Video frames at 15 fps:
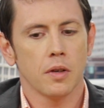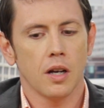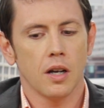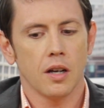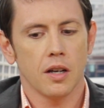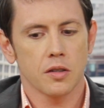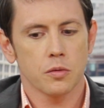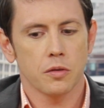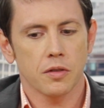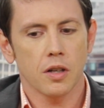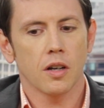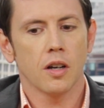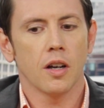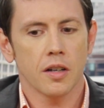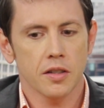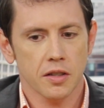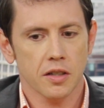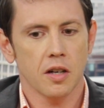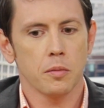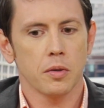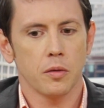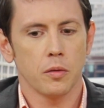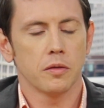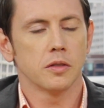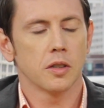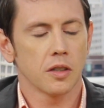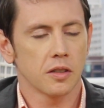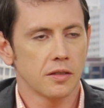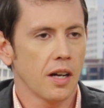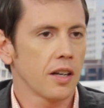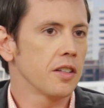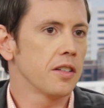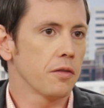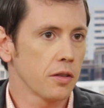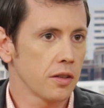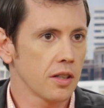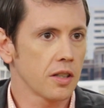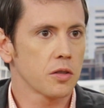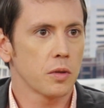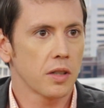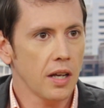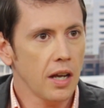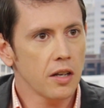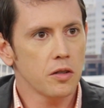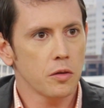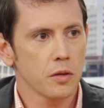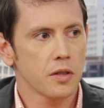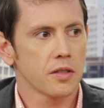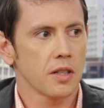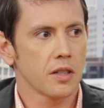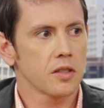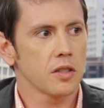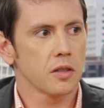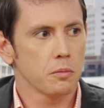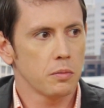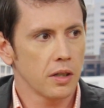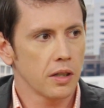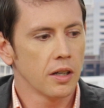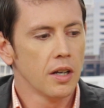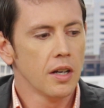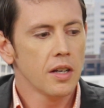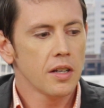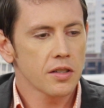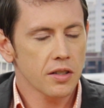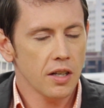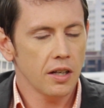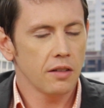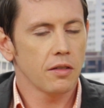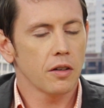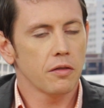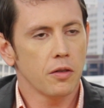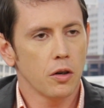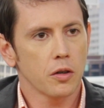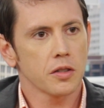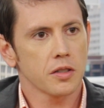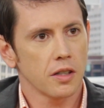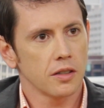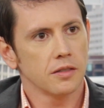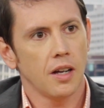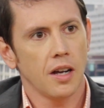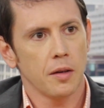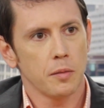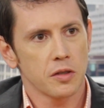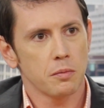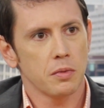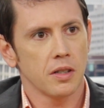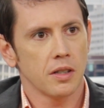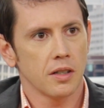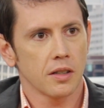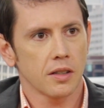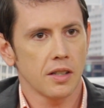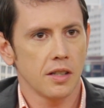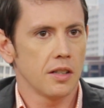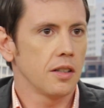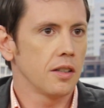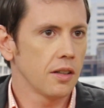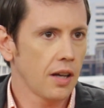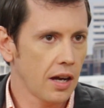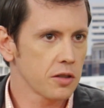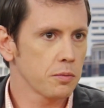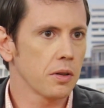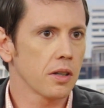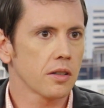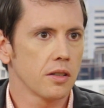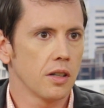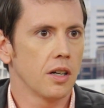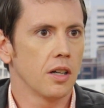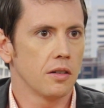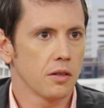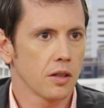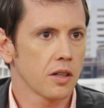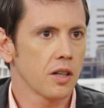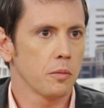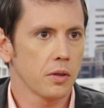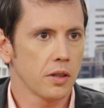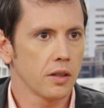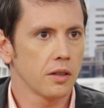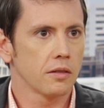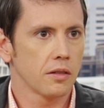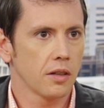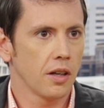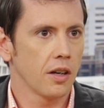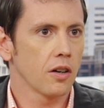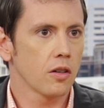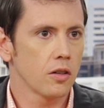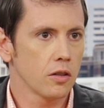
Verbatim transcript: Uh, as we've gone on as a company, we've learned a lot of different things we can do with a sensor, but staying very focused on Lyme has been a key aspect of our company and our